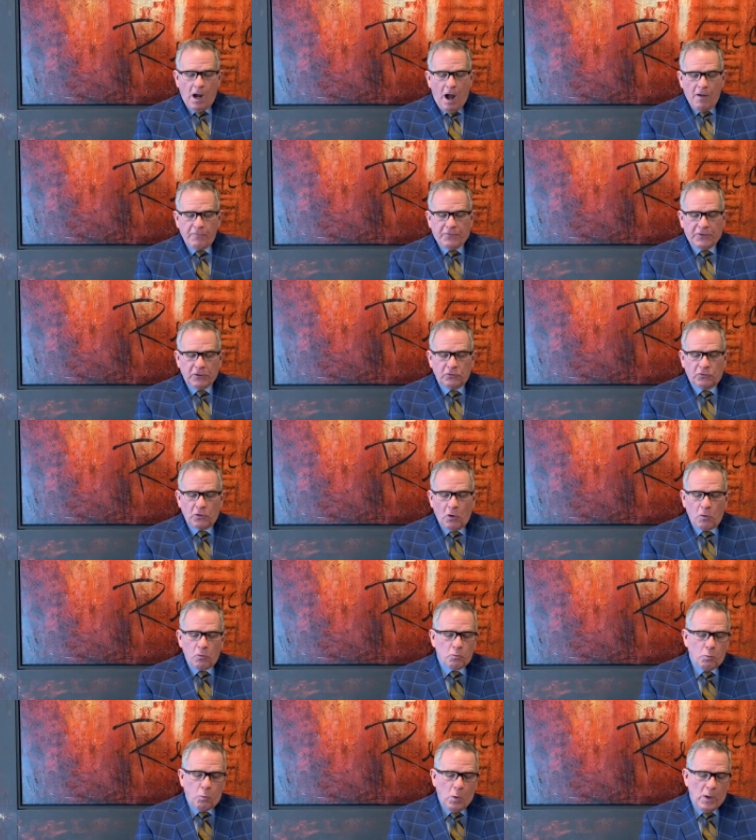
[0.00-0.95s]
Of his
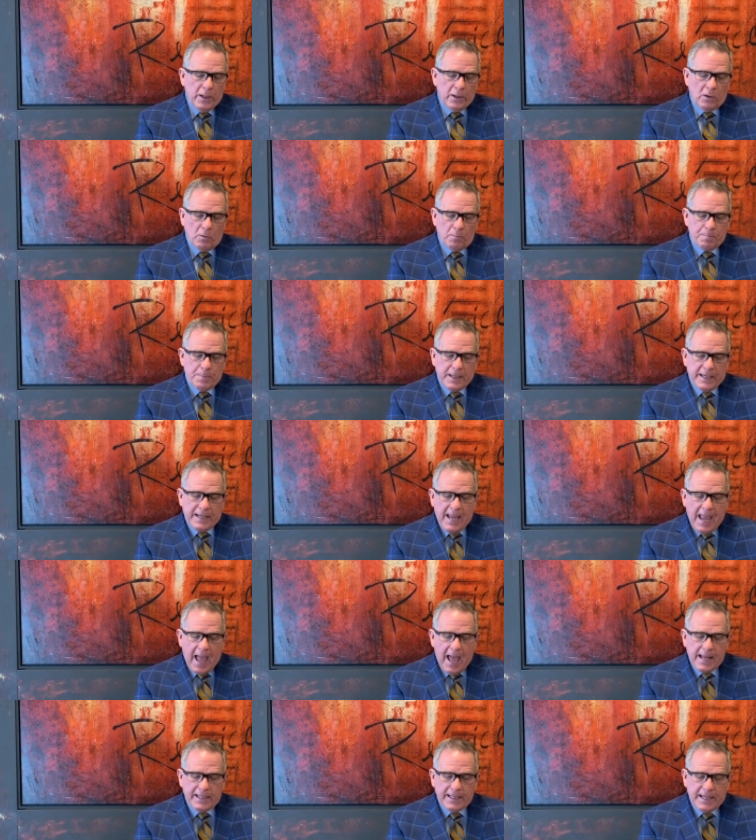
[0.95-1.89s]
own will
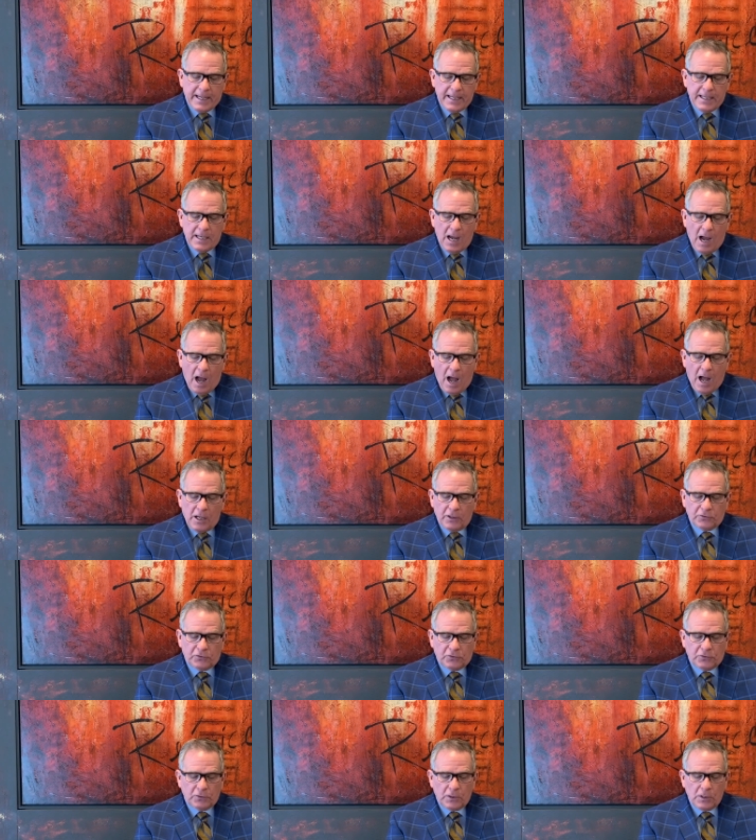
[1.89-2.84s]
begat he
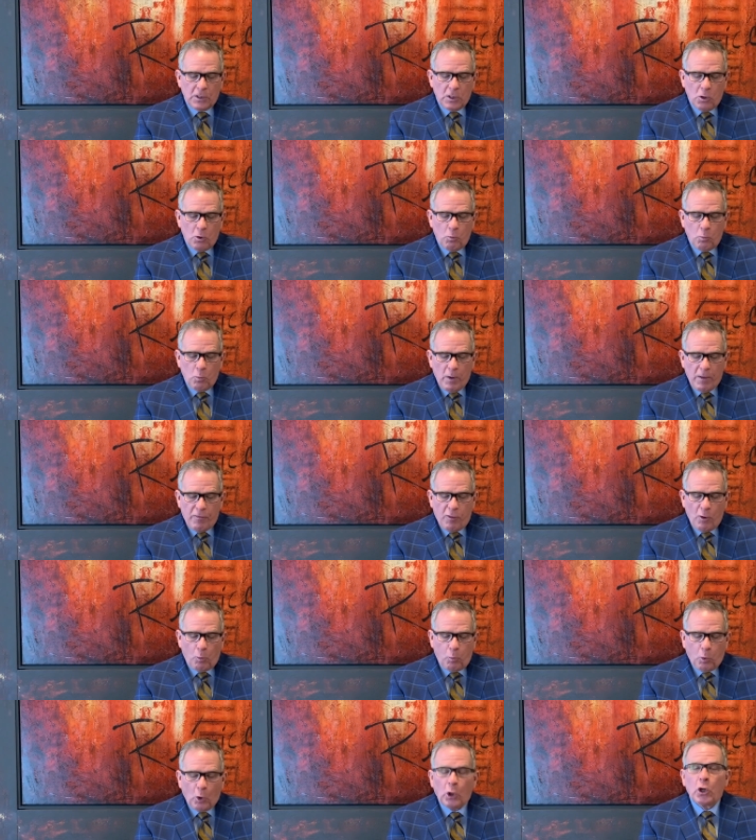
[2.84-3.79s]
us with the
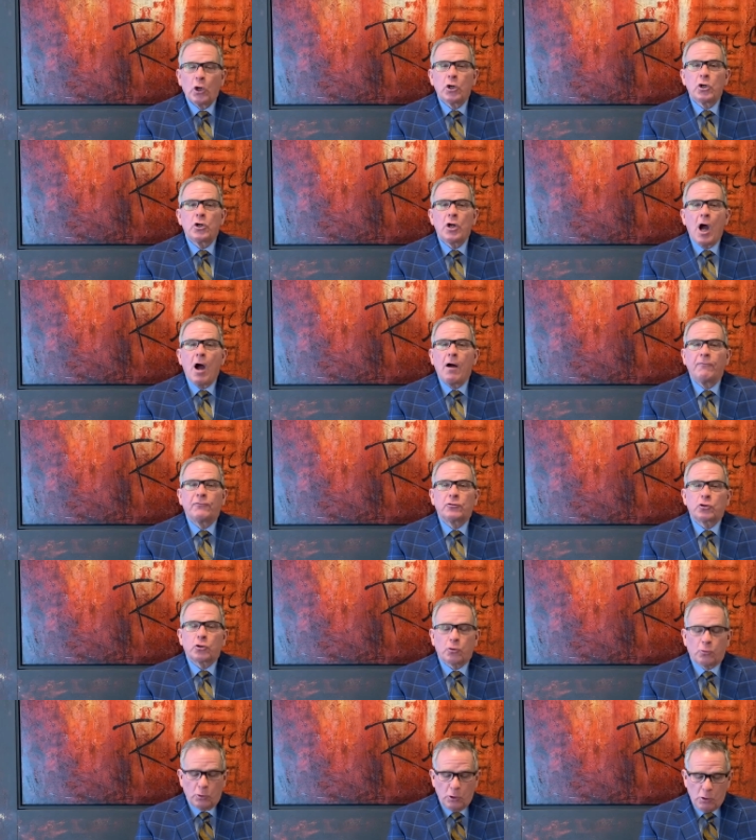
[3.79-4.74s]
word of
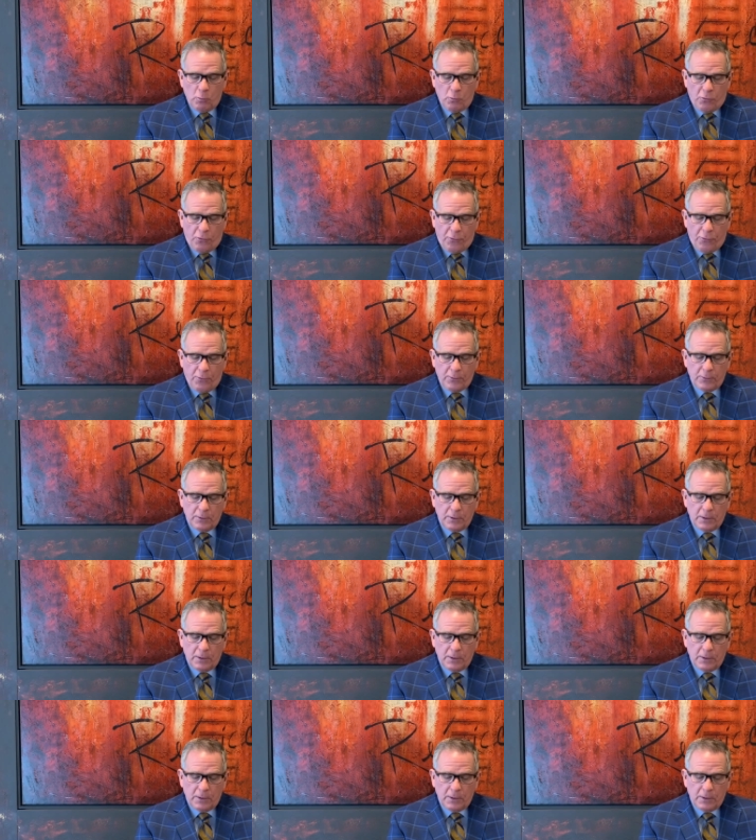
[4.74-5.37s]
truth,